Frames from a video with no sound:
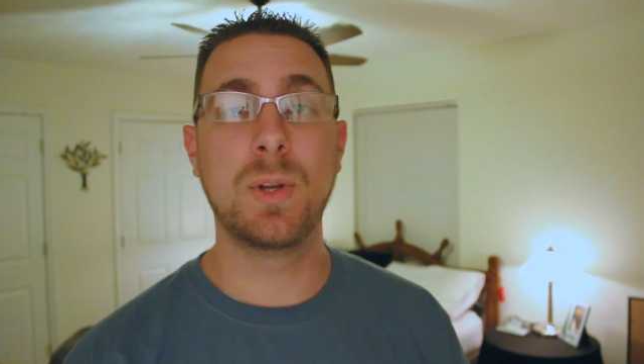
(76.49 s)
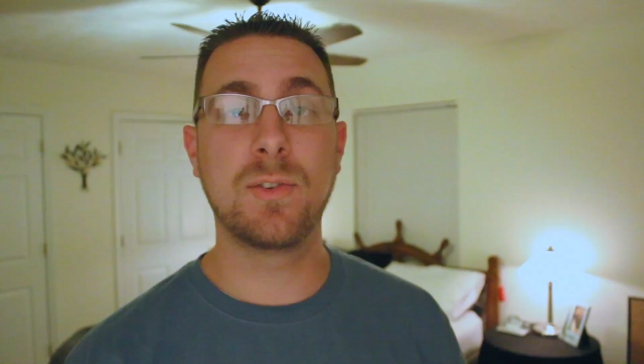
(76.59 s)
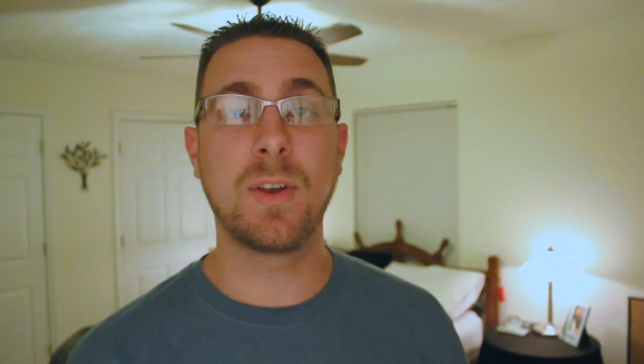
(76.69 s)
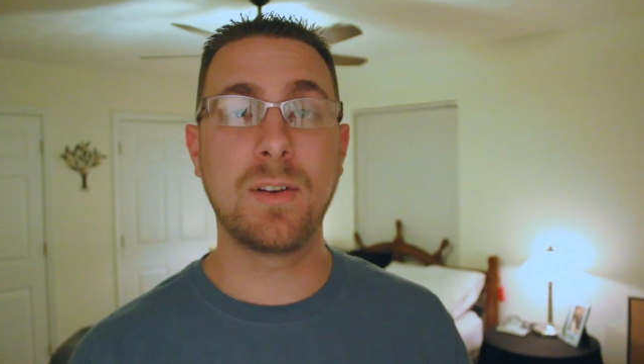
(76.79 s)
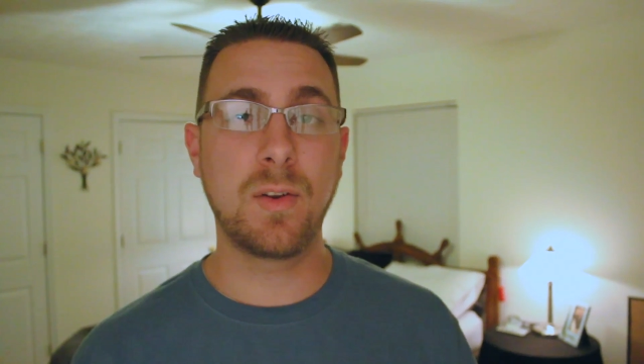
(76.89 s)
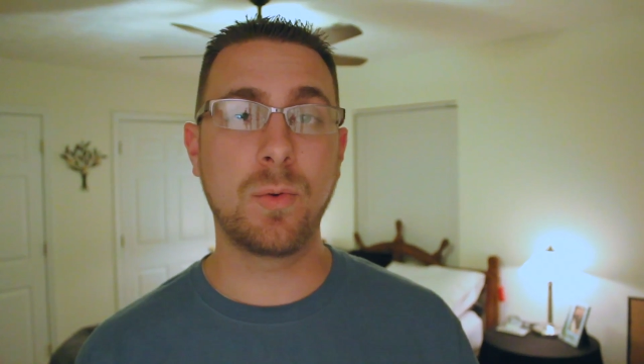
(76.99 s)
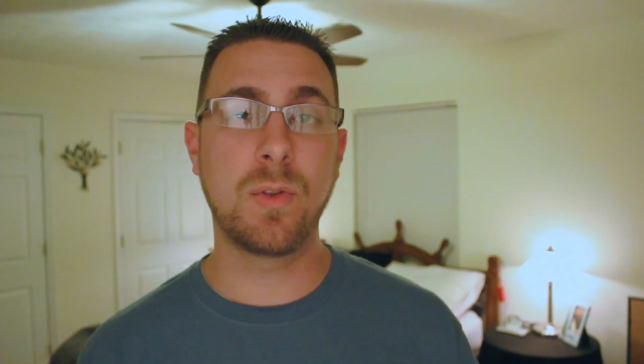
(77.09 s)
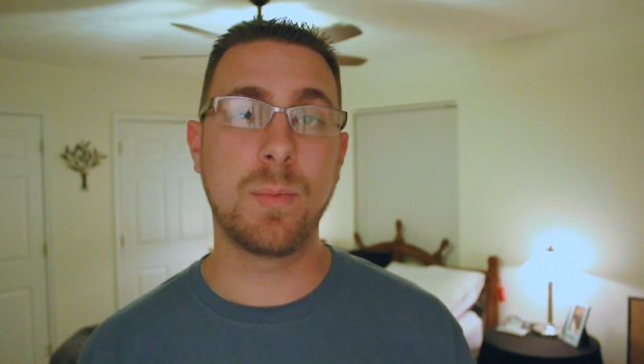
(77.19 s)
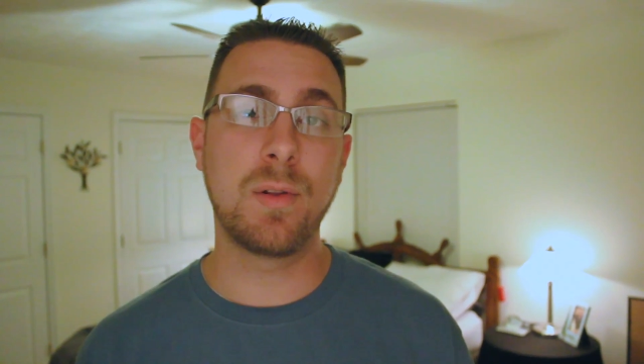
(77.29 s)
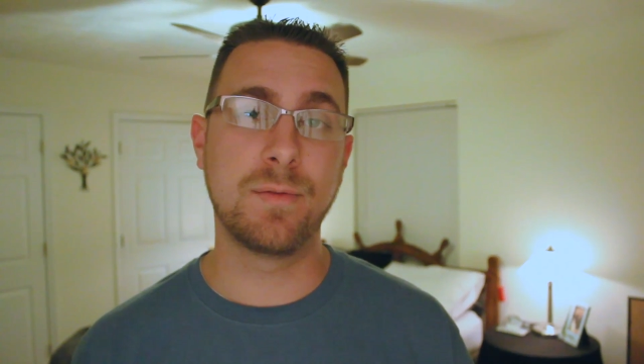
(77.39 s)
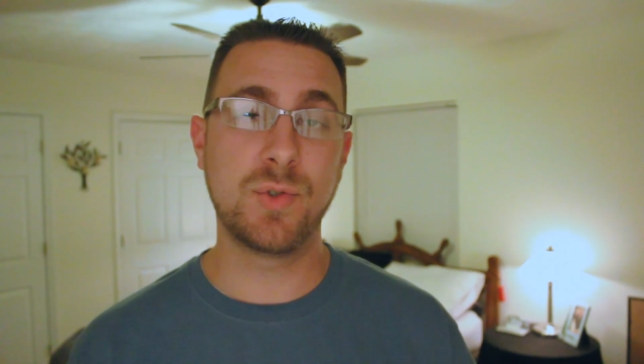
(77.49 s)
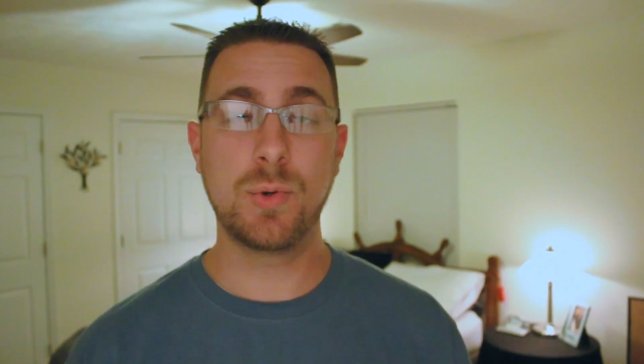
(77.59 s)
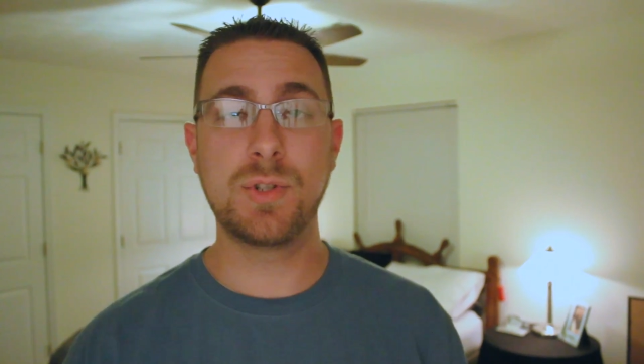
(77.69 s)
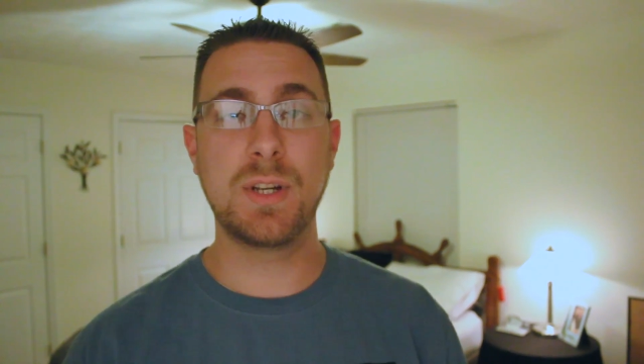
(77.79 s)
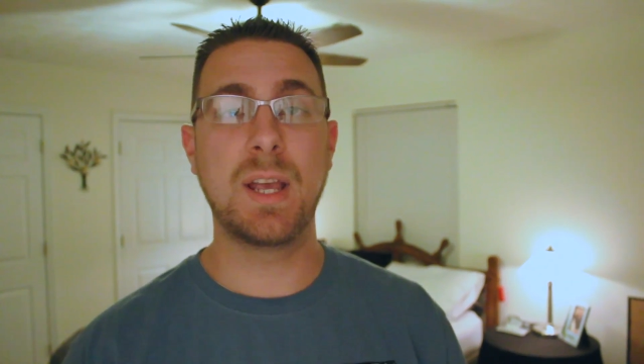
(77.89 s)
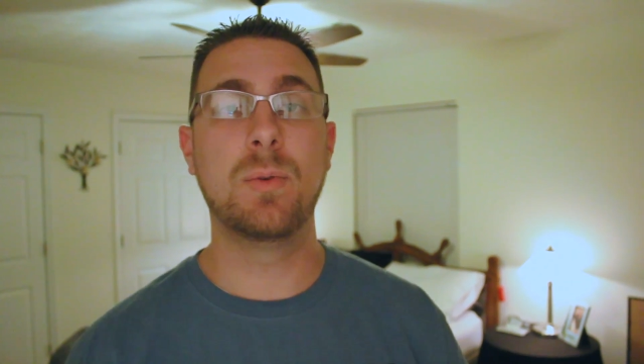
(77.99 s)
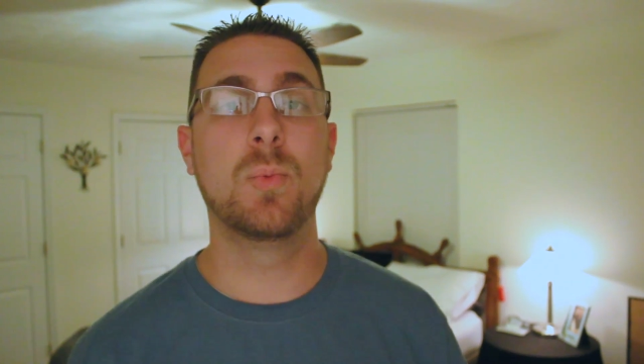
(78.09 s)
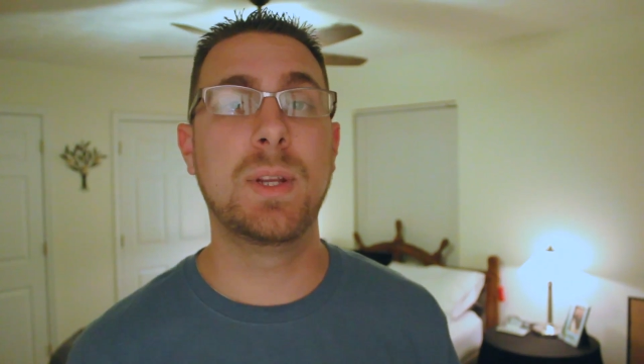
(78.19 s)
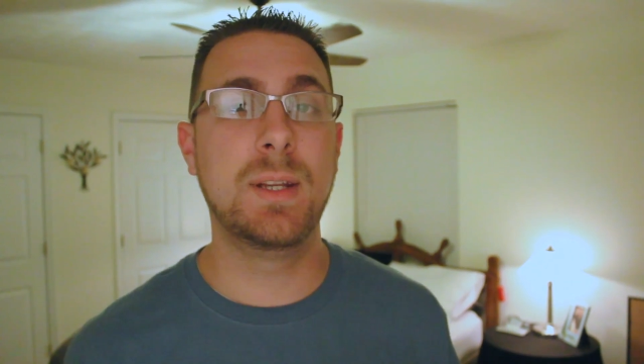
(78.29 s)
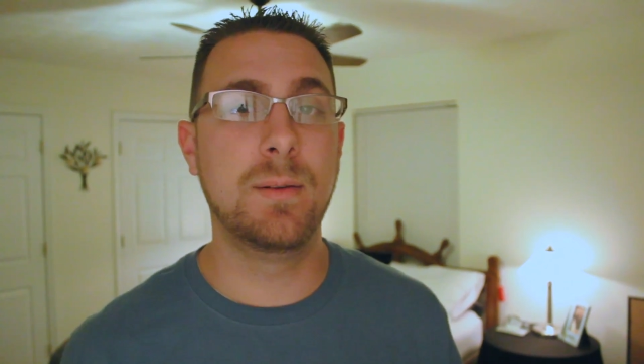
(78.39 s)
we decided to go to the Mall of Georgia
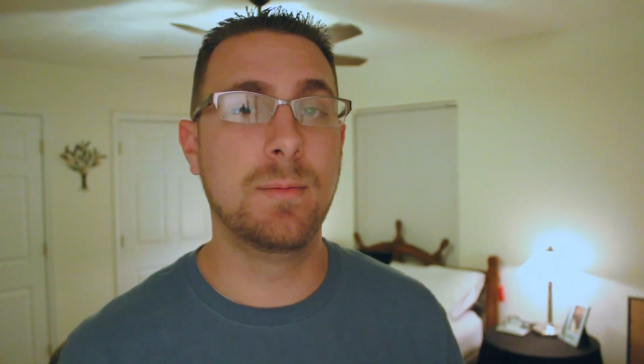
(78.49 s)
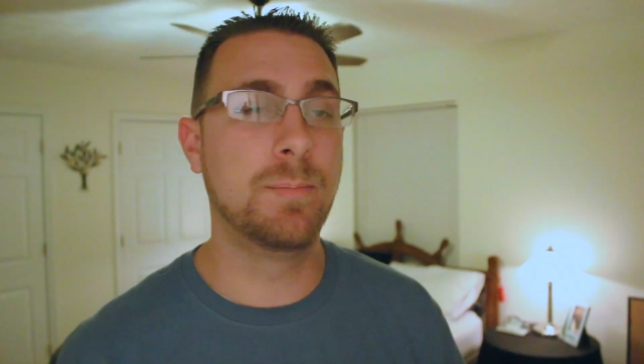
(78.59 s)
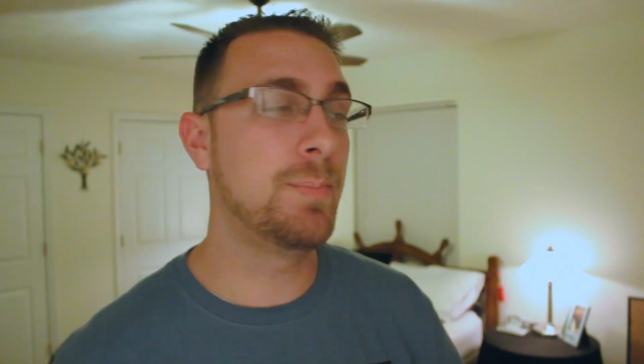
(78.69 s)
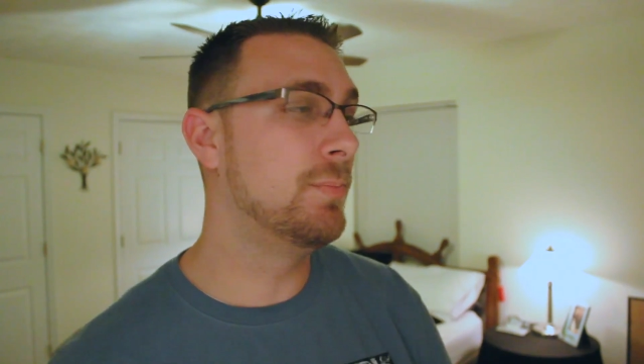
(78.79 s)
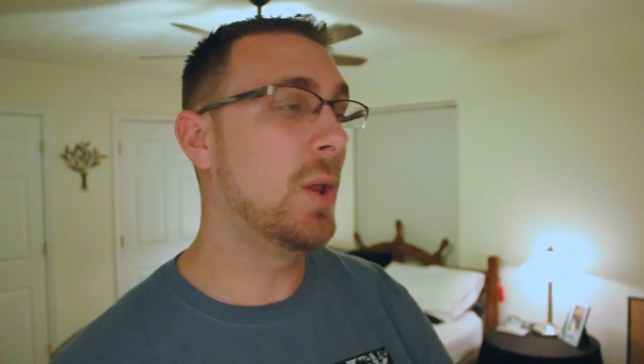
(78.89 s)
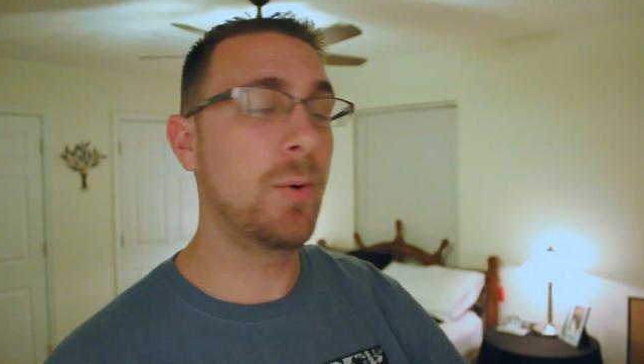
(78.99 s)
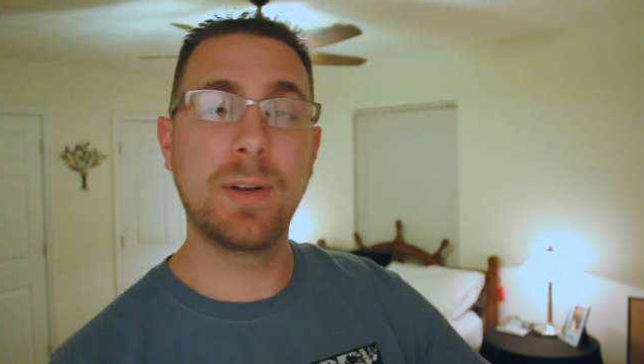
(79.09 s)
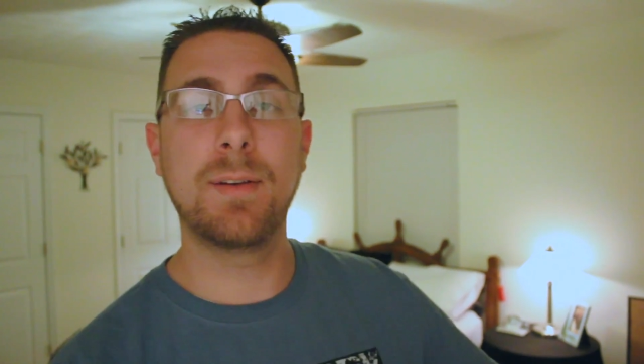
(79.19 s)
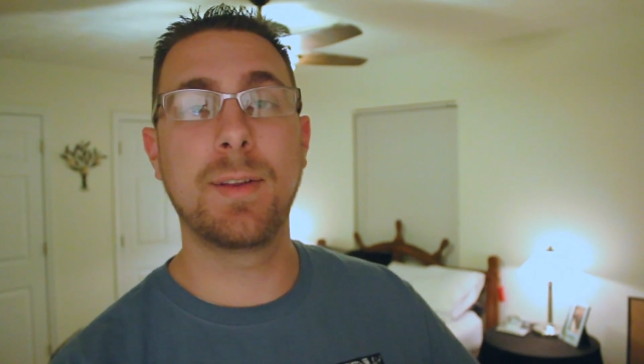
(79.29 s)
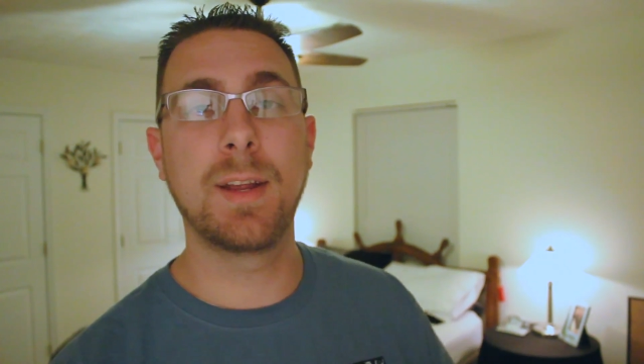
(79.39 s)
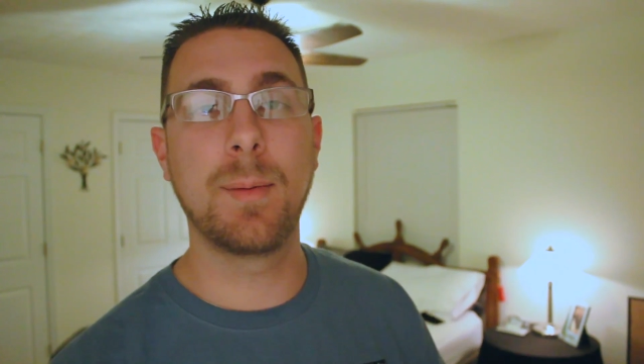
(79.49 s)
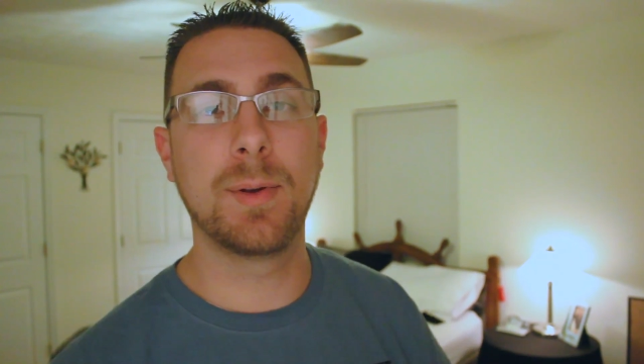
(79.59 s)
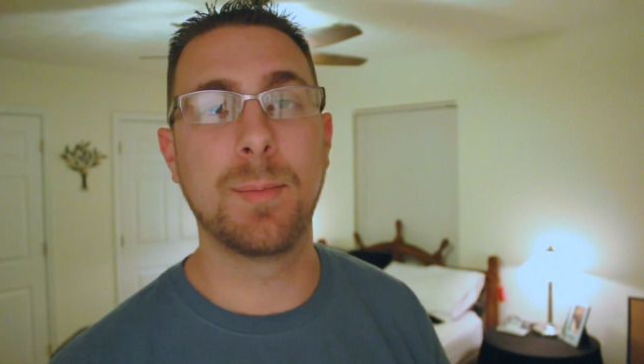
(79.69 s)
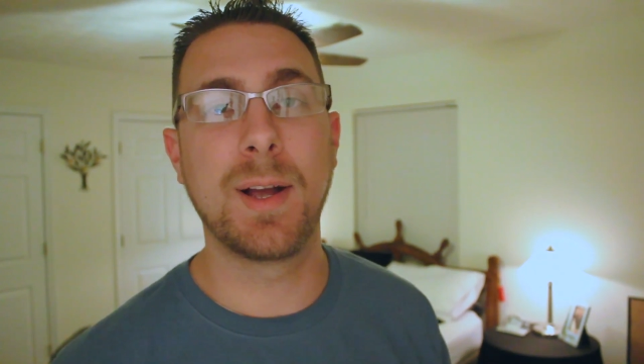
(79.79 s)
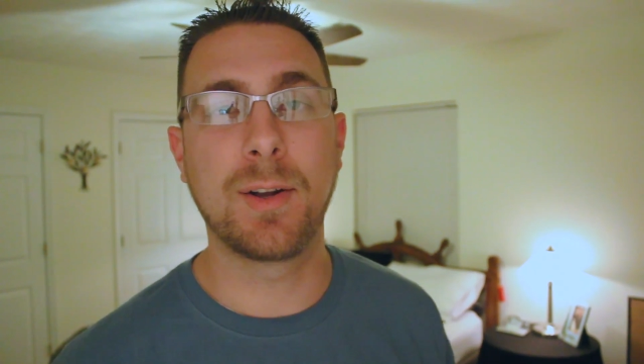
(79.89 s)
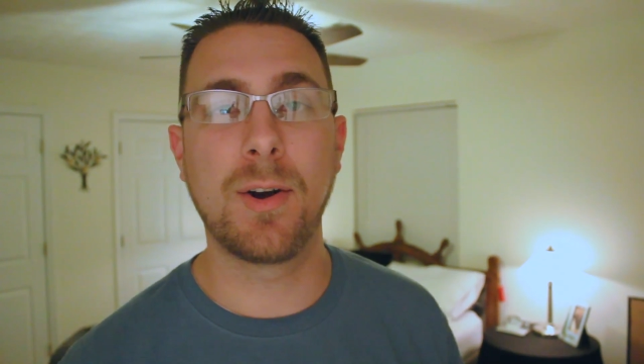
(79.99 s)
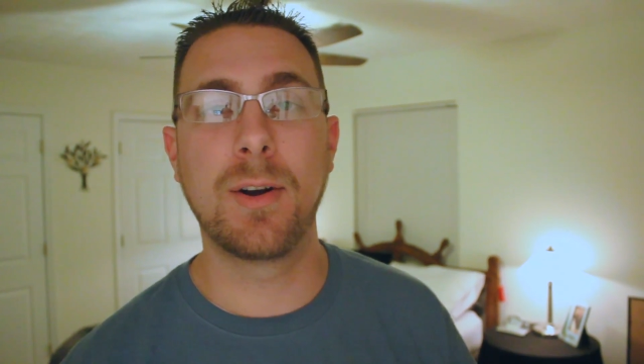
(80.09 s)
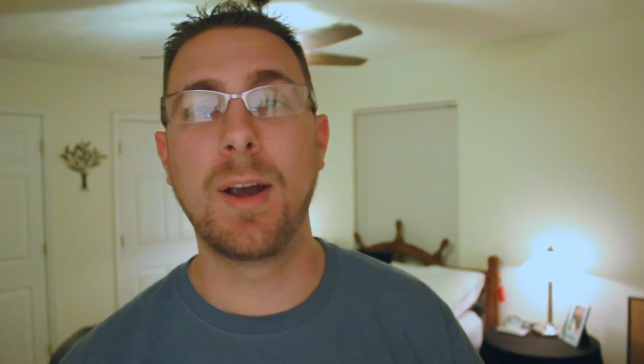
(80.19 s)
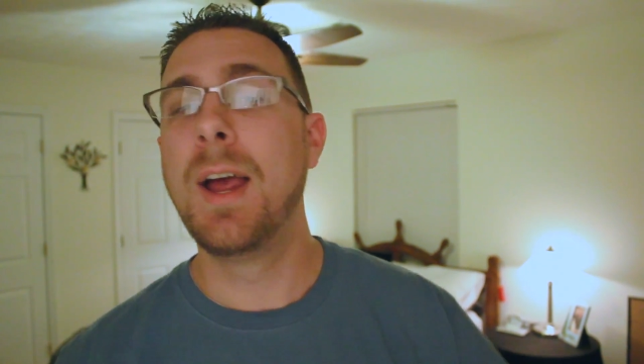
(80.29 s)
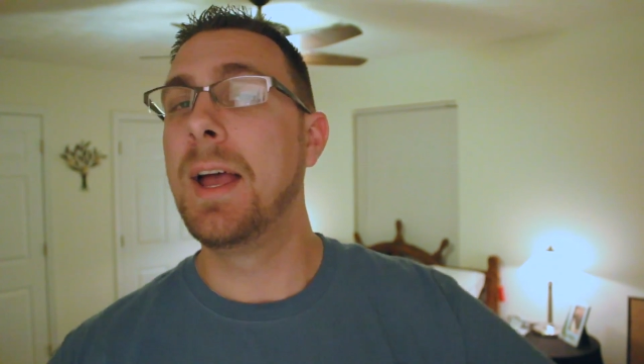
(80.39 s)
and we loaded everything up into my car.